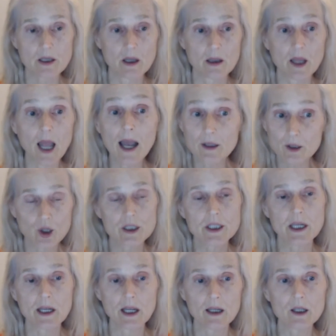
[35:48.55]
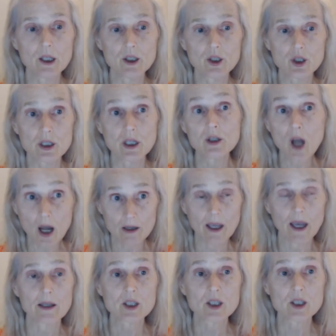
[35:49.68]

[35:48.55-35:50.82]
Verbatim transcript: the landlords in England did not get